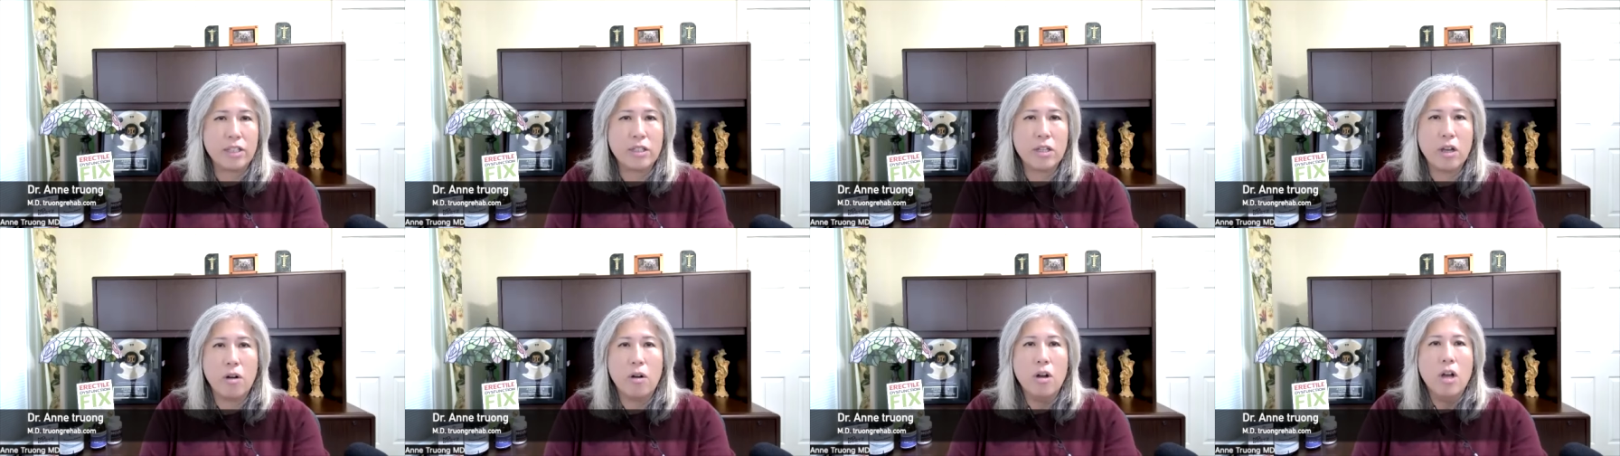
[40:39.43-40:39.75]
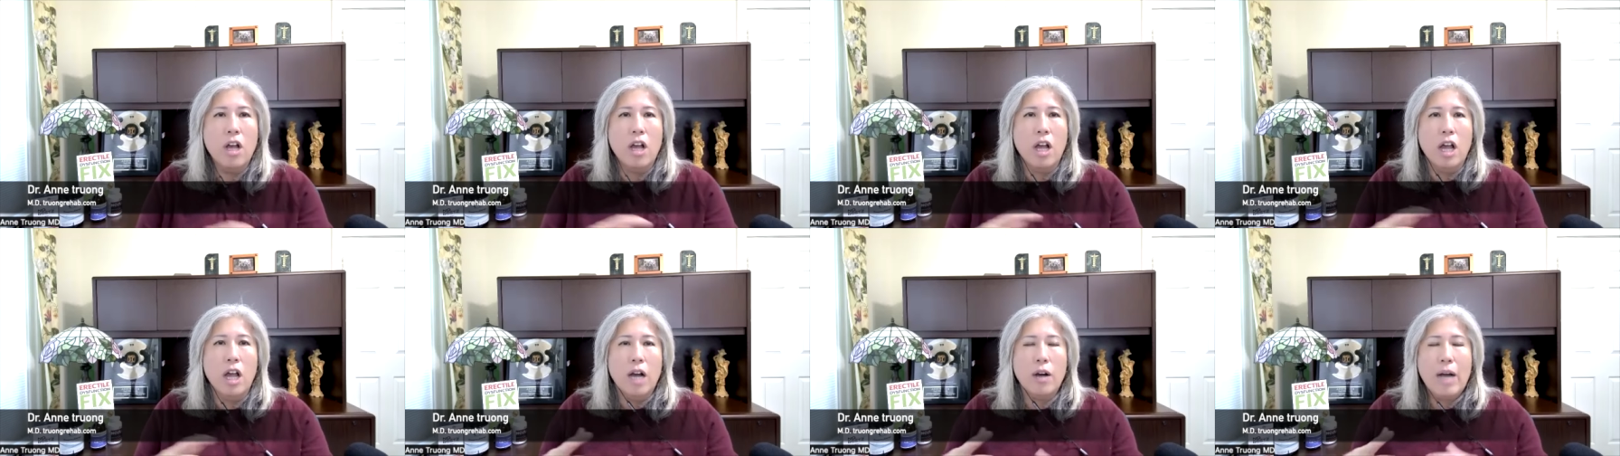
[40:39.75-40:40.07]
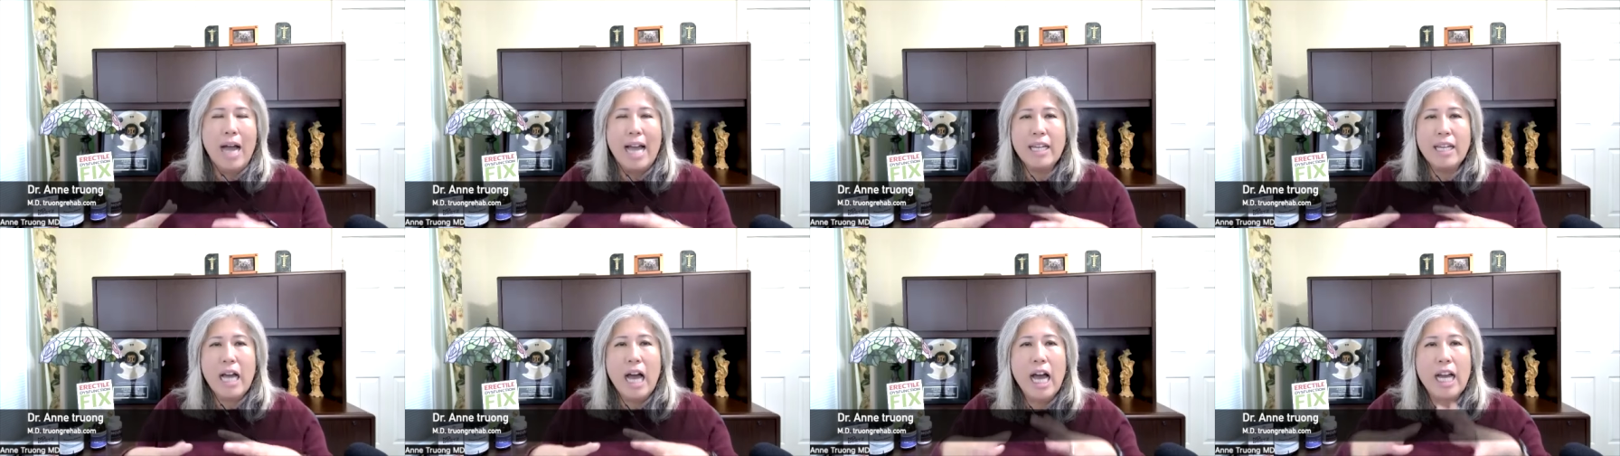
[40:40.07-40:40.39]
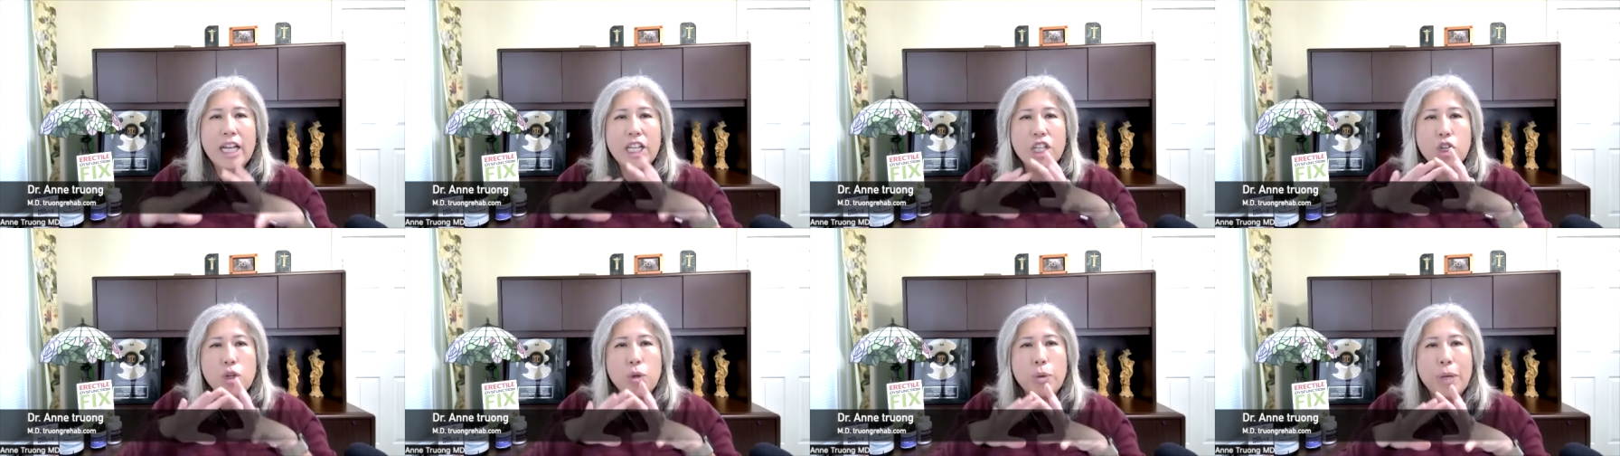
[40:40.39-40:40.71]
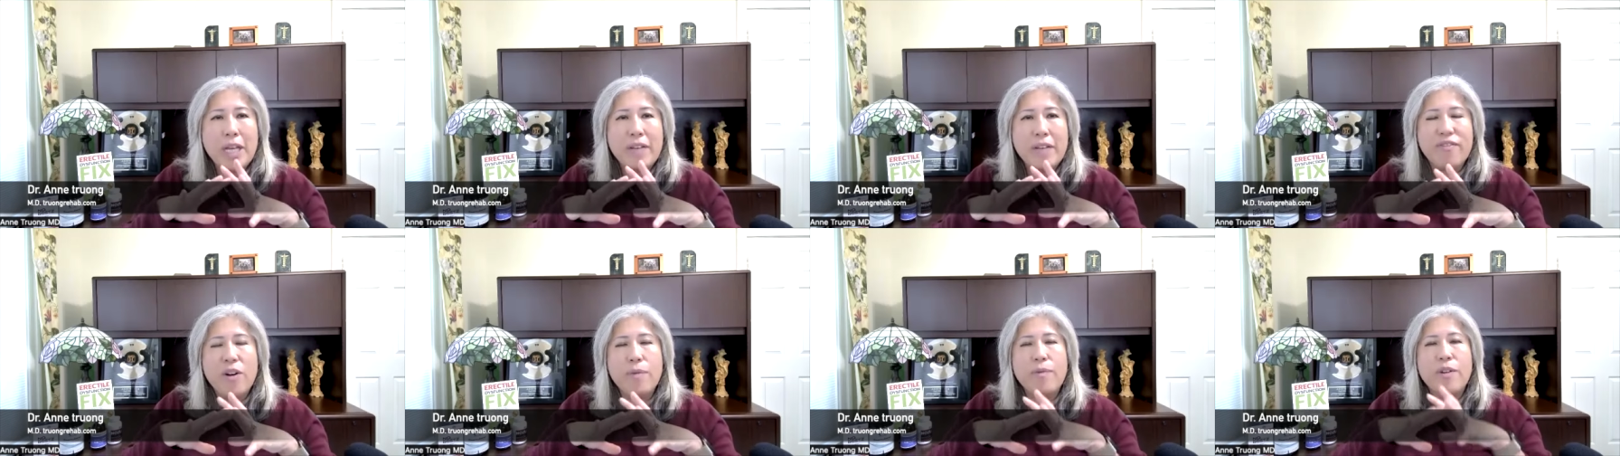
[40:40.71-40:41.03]
So I I
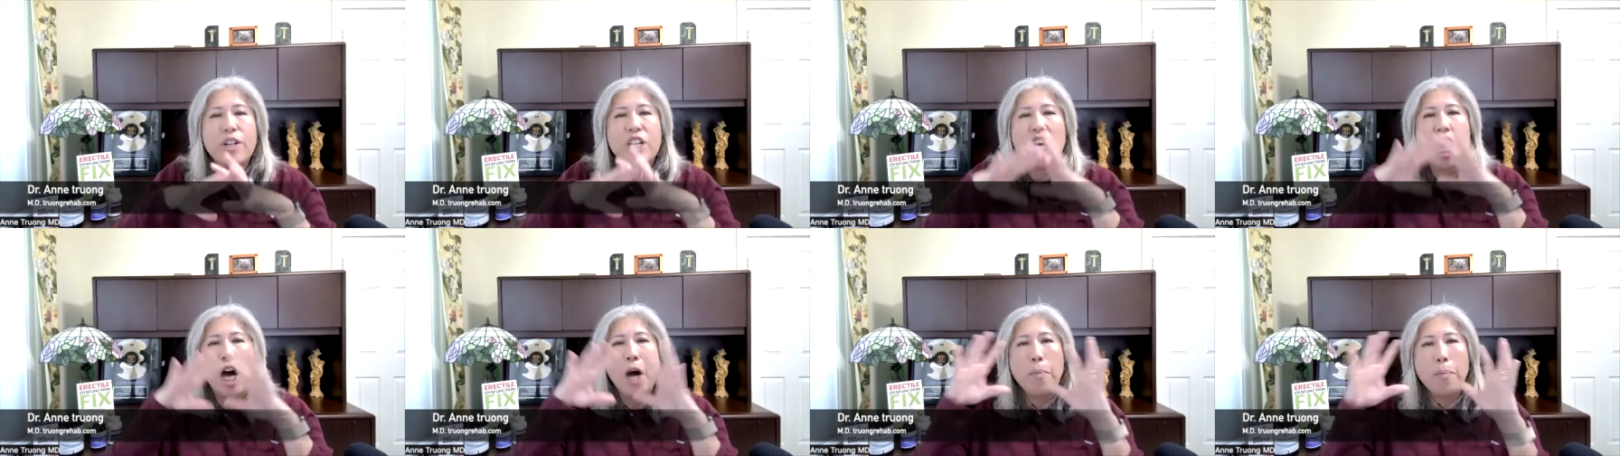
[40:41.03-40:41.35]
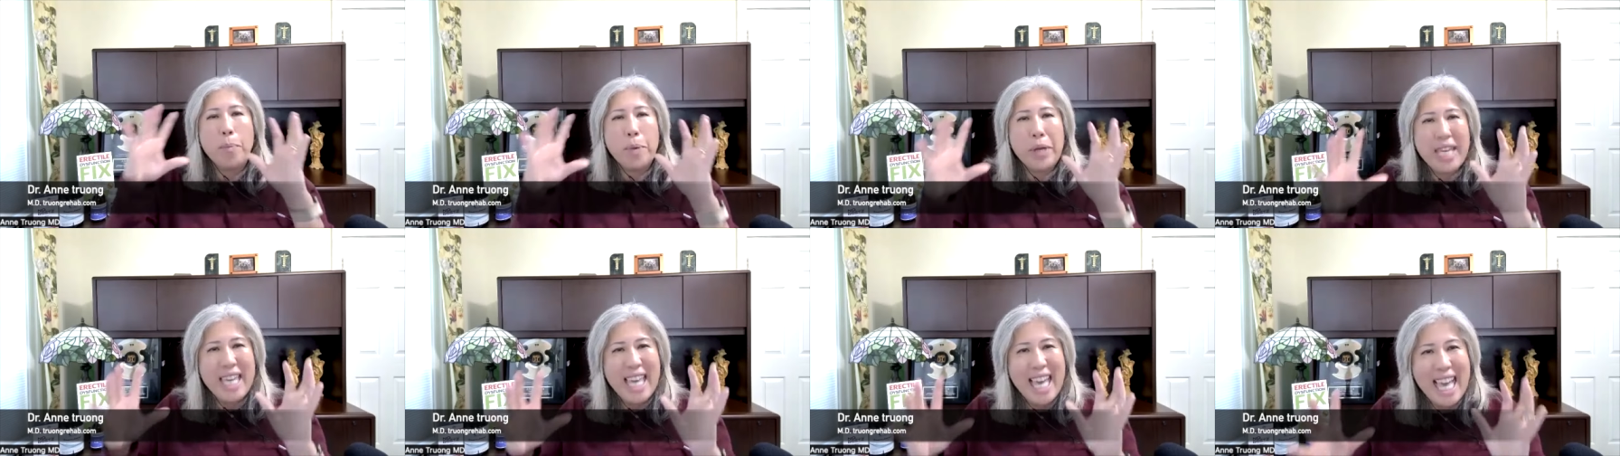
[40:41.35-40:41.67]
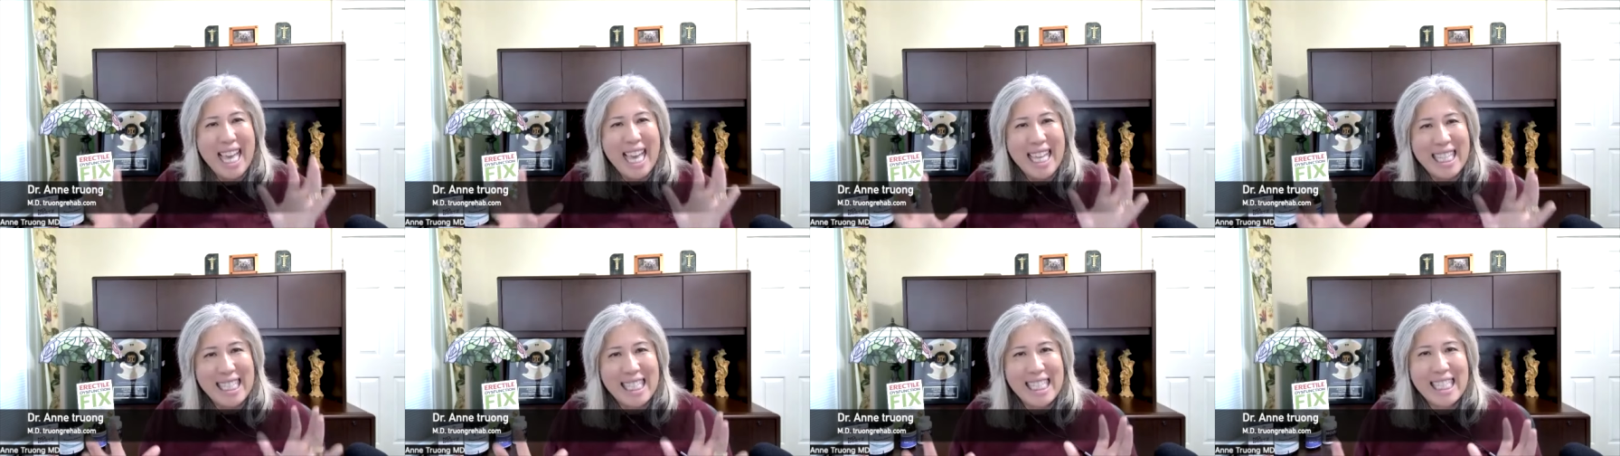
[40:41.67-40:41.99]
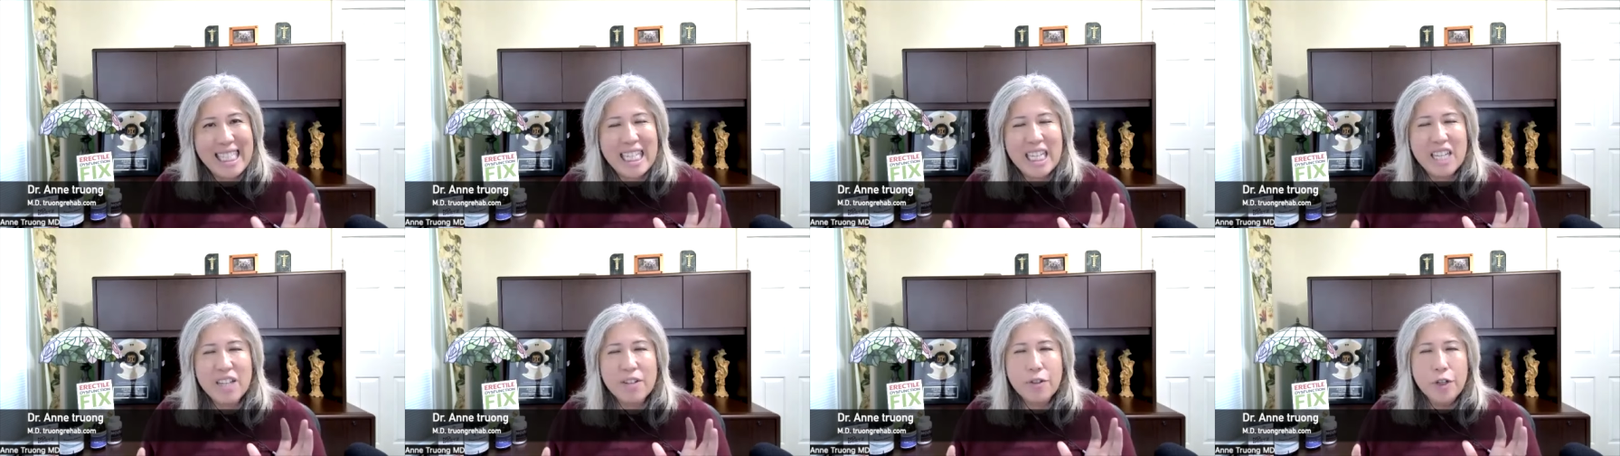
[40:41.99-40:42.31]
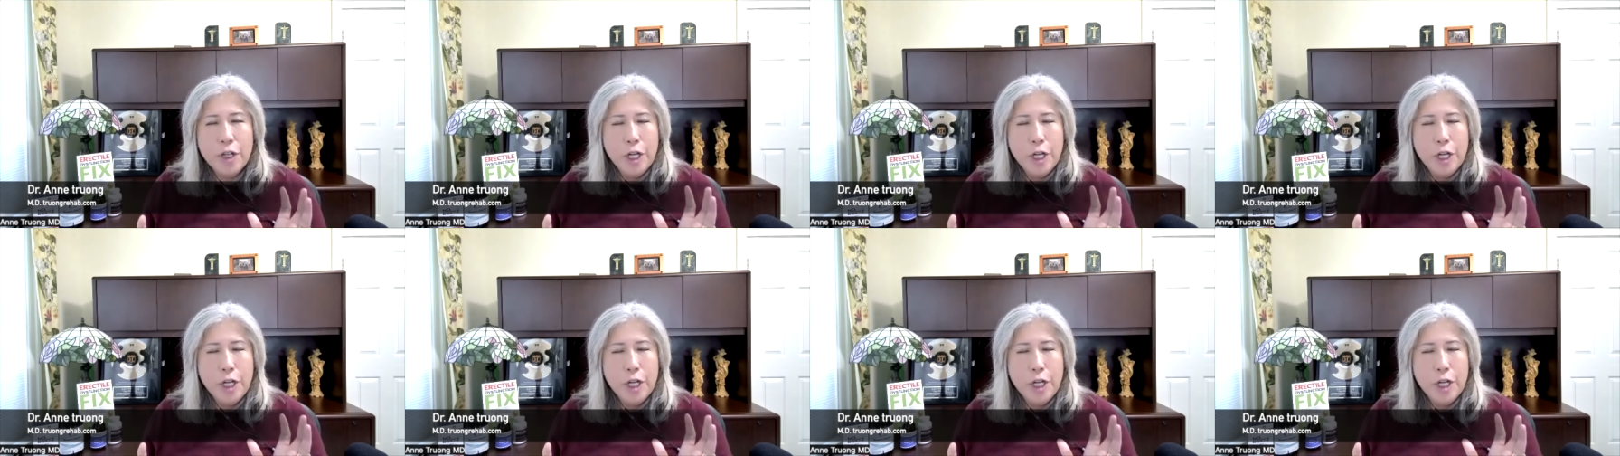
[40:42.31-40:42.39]
treat from a comprehensive